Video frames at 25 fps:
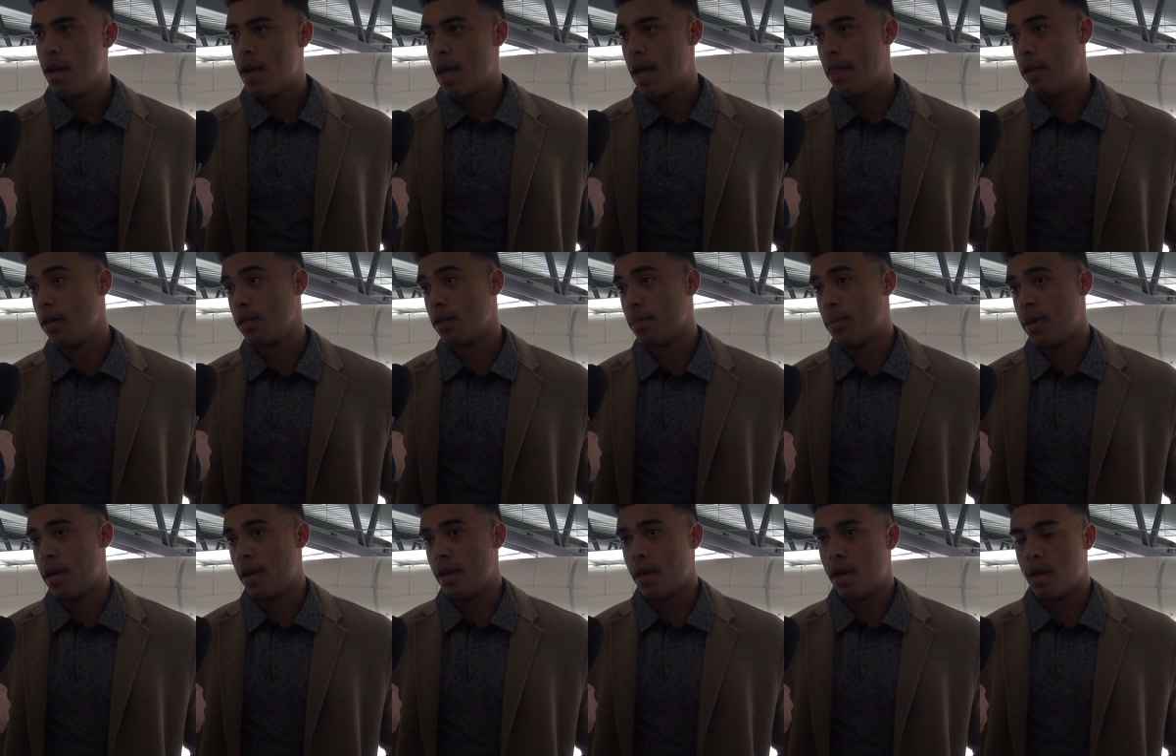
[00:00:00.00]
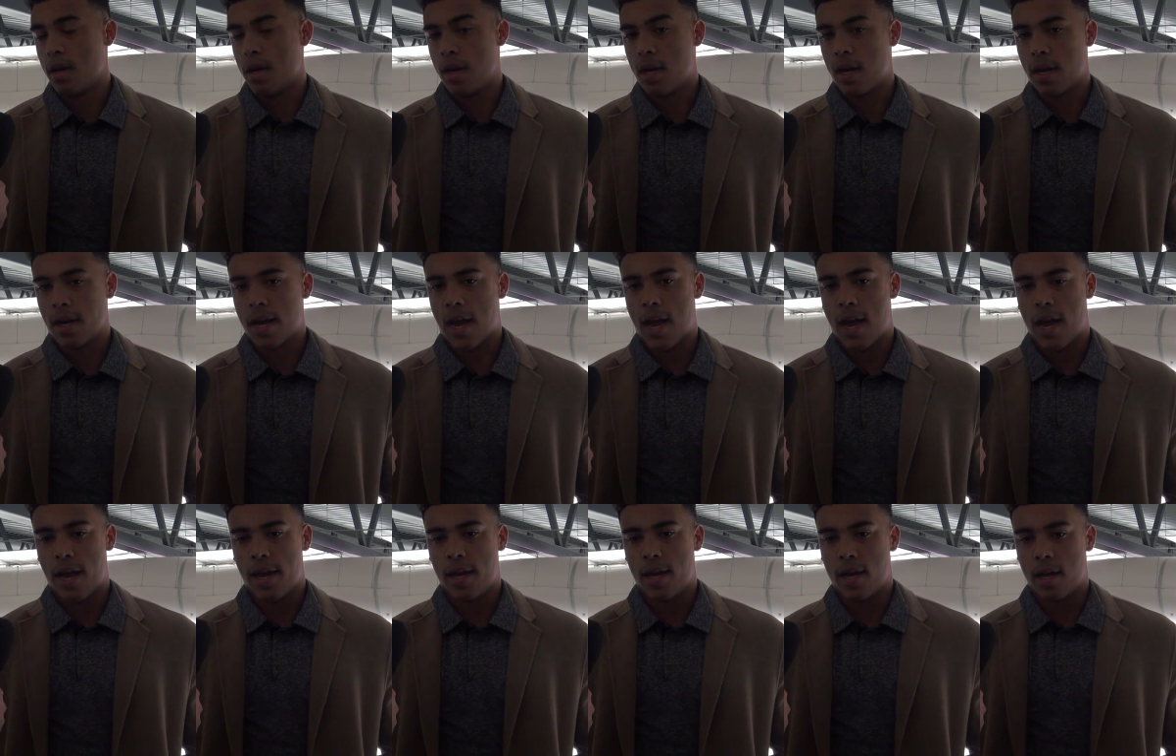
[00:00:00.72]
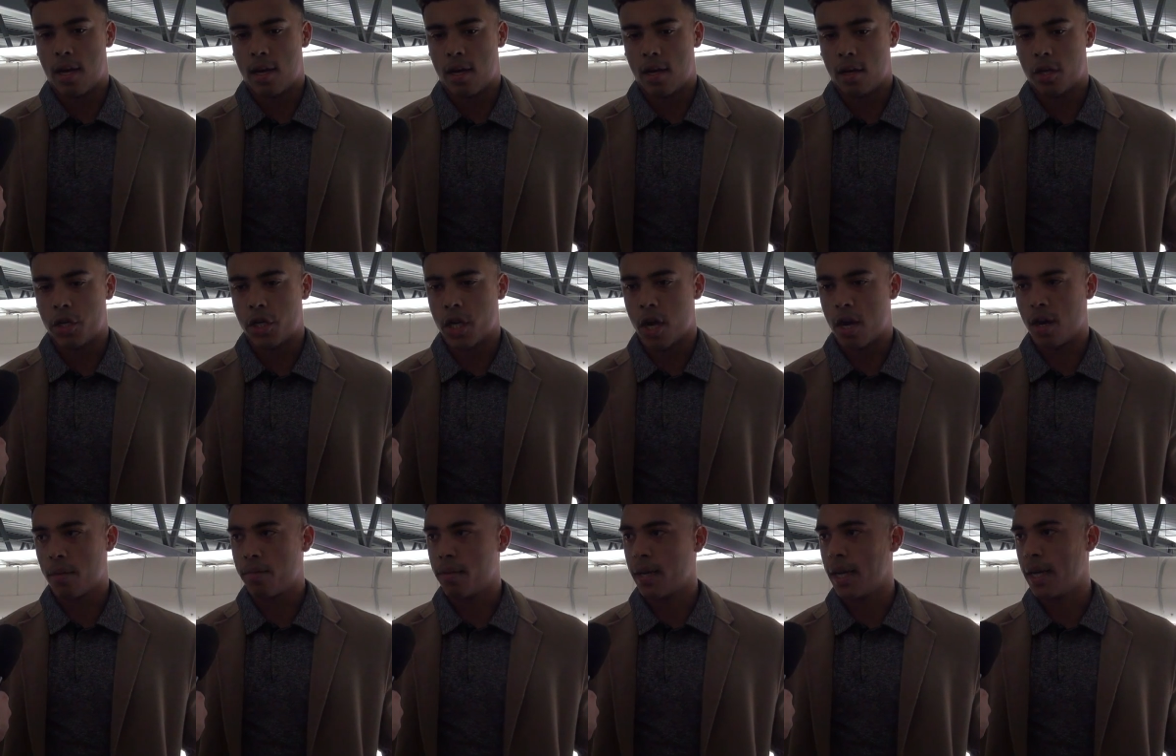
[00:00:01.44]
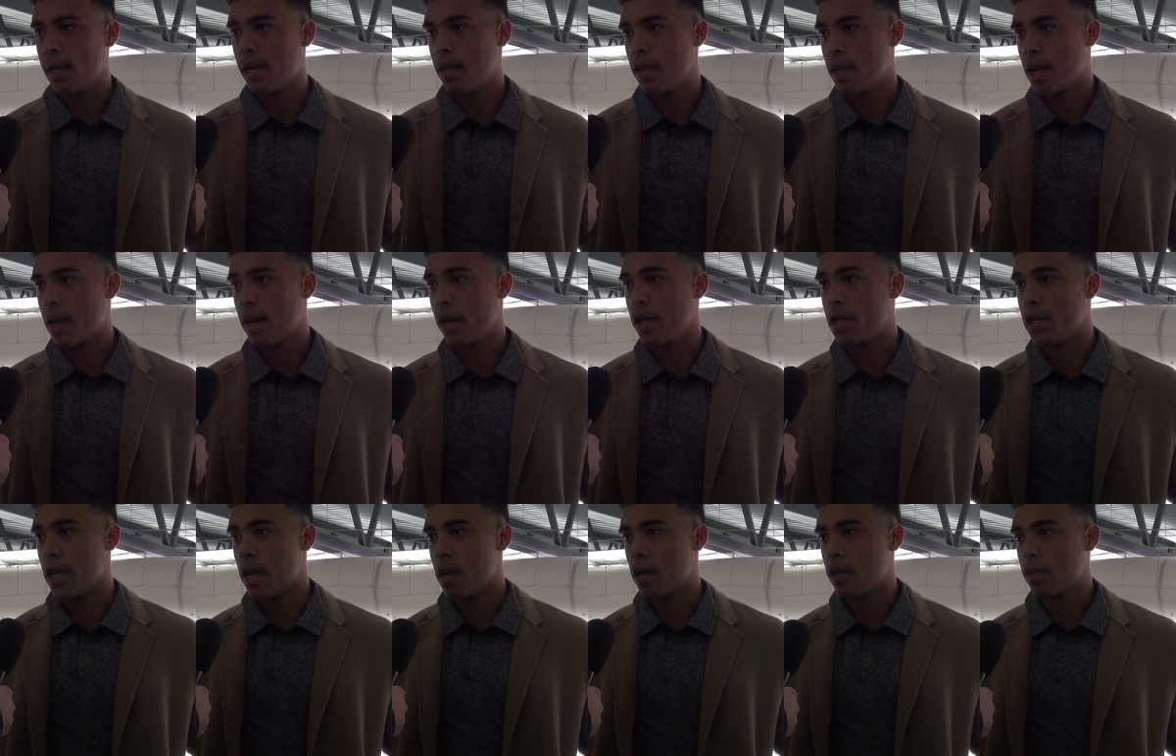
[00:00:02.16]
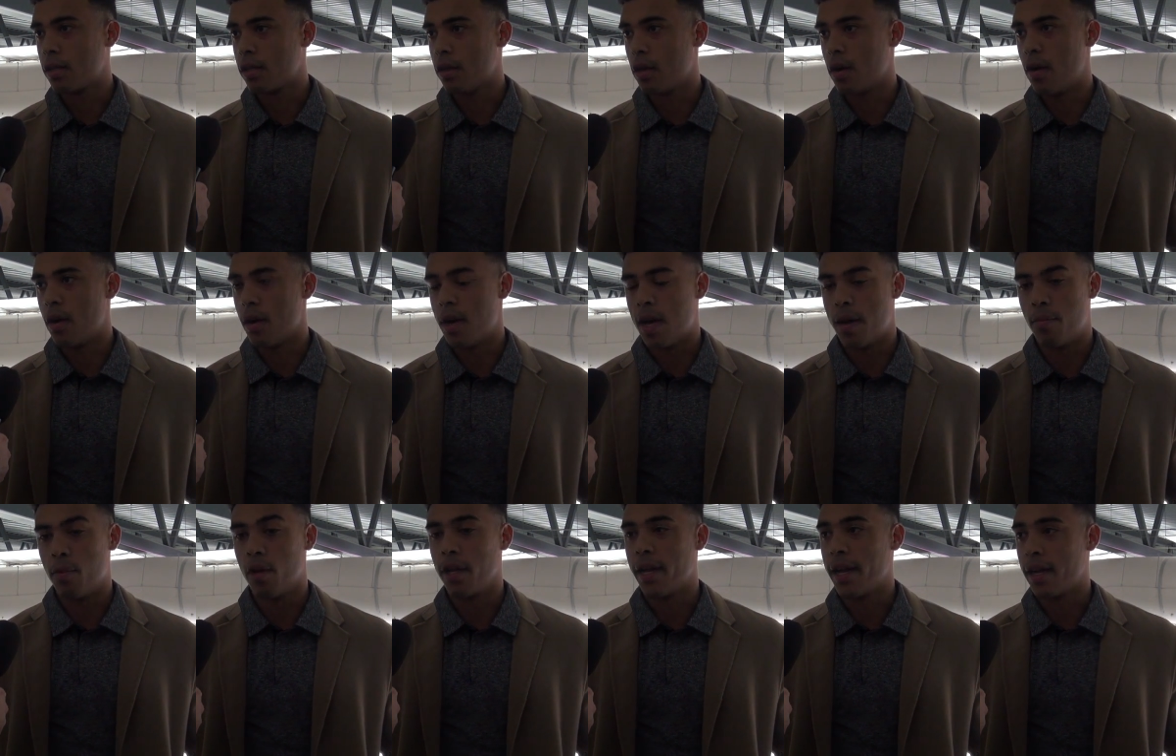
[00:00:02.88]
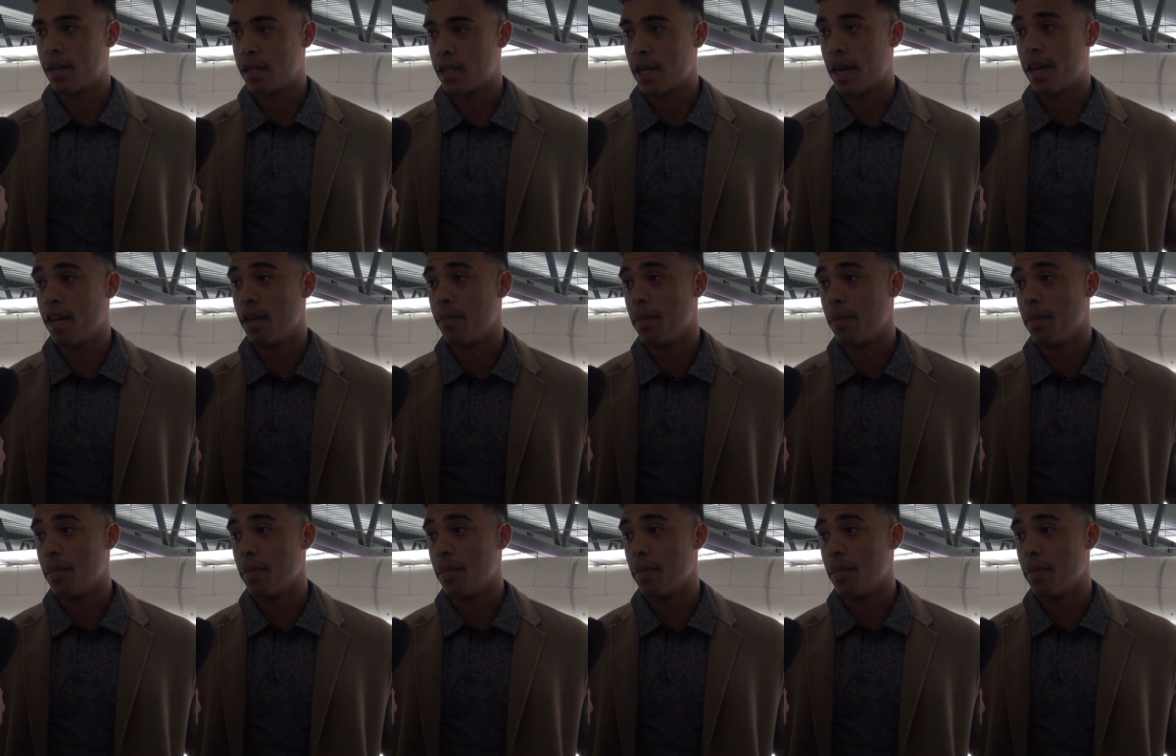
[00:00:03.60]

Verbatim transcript: and there's been a guy uh, Shug played in the NHL. So I'm really excited